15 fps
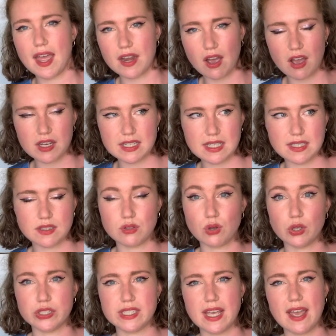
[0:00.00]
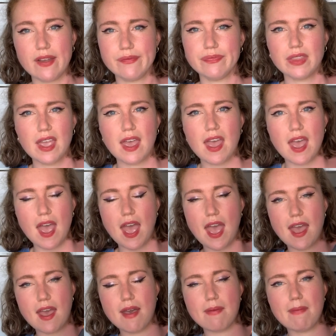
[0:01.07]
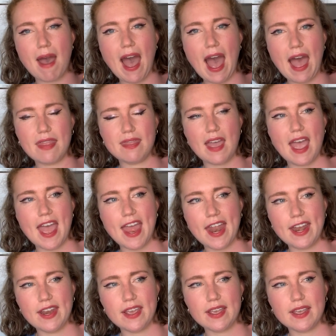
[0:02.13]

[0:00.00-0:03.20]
and Ardy's daughter, and then